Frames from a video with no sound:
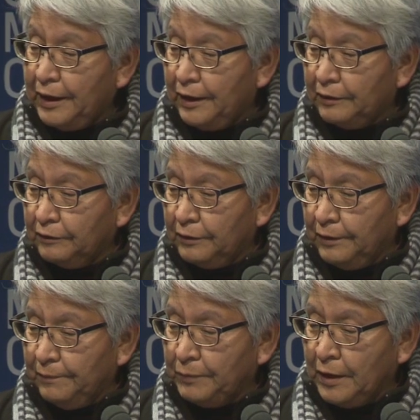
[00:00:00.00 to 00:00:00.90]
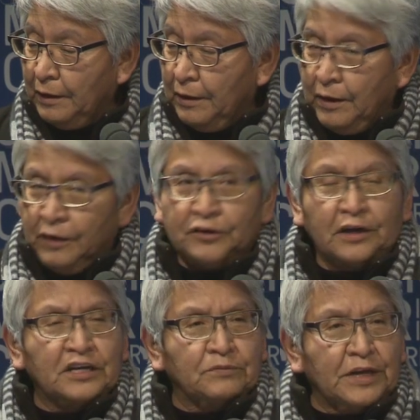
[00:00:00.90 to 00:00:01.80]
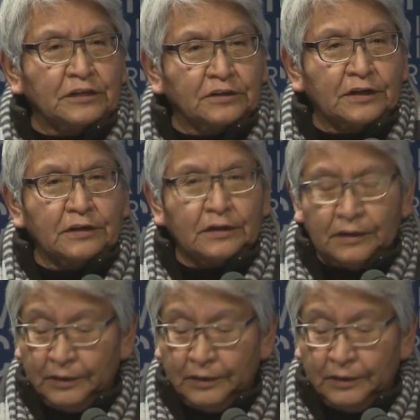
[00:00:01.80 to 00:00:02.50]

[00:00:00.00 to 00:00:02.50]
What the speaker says: at Documenta